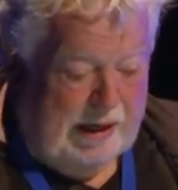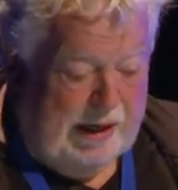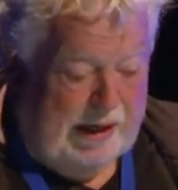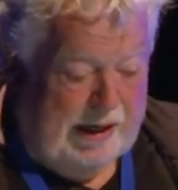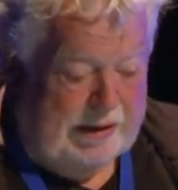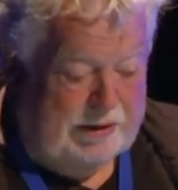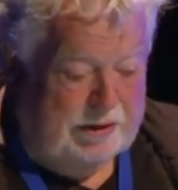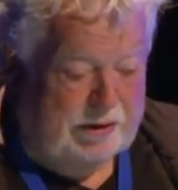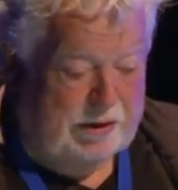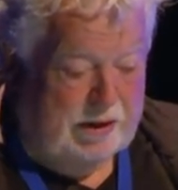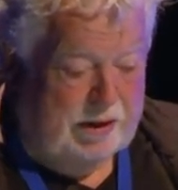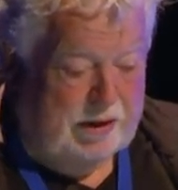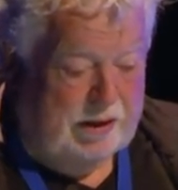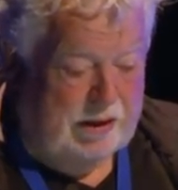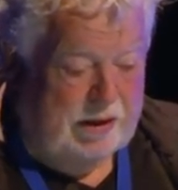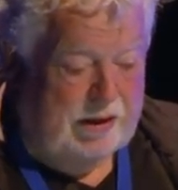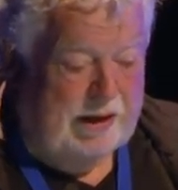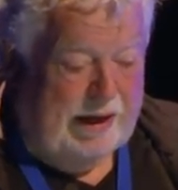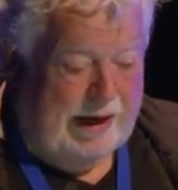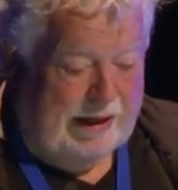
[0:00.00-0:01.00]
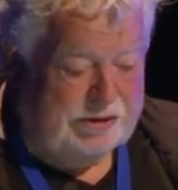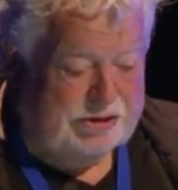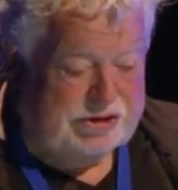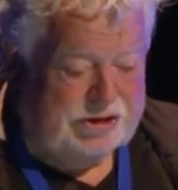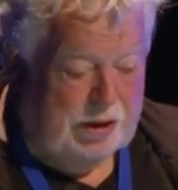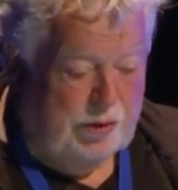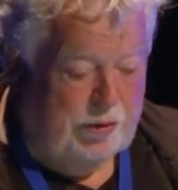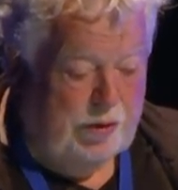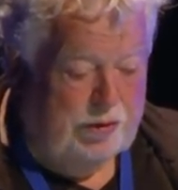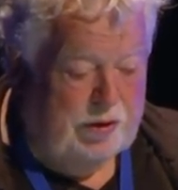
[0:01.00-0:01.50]
and
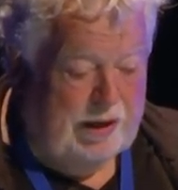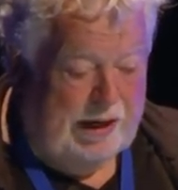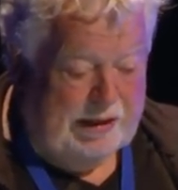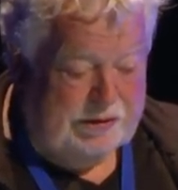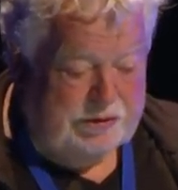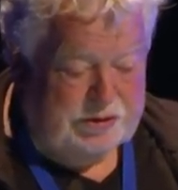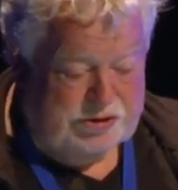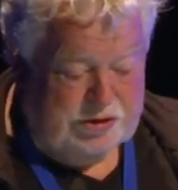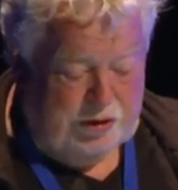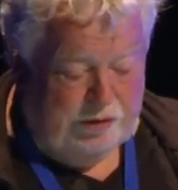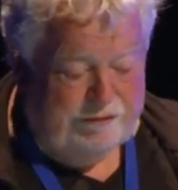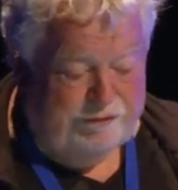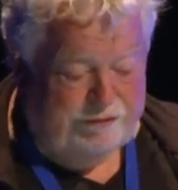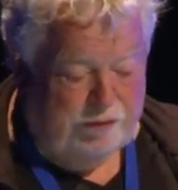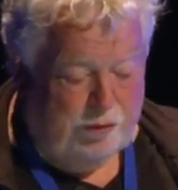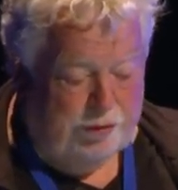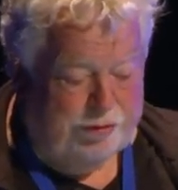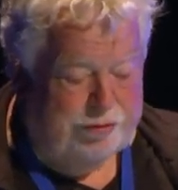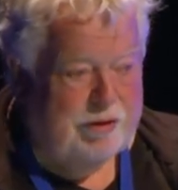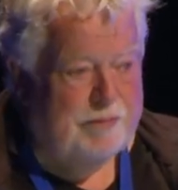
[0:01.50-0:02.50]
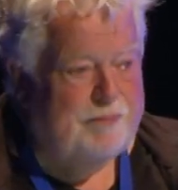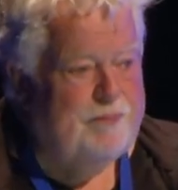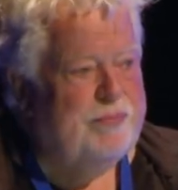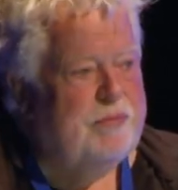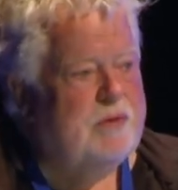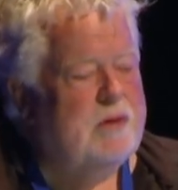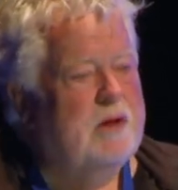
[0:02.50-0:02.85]
so on and so forth.